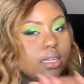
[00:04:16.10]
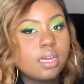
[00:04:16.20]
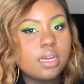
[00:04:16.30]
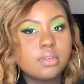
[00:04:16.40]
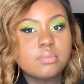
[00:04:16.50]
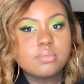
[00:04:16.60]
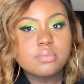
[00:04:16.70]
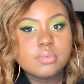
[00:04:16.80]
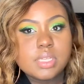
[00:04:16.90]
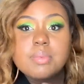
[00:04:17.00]
Um,
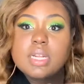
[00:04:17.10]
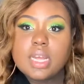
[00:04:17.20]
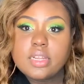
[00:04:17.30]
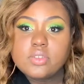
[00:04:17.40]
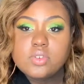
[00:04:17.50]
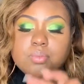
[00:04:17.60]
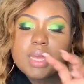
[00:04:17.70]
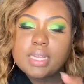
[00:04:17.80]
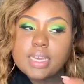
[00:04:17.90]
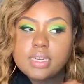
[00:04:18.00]
some of the ladies from
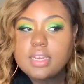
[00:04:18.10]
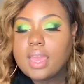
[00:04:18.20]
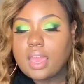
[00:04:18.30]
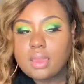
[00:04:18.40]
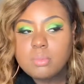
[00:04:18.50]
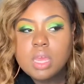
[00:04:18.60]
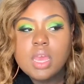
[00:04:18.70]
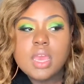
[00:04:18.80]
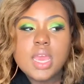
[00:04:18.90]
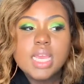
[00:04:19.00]
Atlanta came,
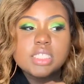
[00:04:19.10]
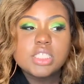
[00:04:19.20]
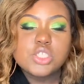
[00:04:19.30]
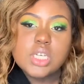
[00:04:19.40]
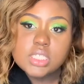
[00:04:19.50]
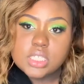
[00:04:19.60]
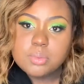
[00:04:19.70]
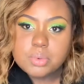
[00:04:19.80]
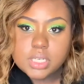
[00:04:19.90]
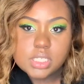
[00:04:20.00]
and she's trying to
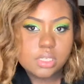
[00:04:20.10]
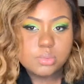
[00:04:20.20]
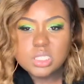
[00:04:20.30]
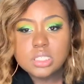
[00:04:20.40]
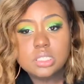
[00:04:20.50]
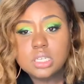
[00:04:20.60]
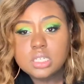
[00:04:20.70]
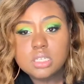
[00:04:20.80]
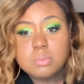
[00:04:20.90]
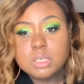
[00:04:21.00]
impress them. She just does
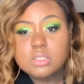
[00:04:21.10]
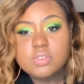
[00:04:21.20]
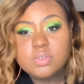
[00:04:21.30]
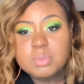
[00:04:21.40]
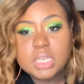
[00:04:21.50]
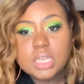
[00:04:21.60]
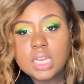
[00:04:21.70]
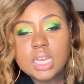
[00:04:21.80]
the most for me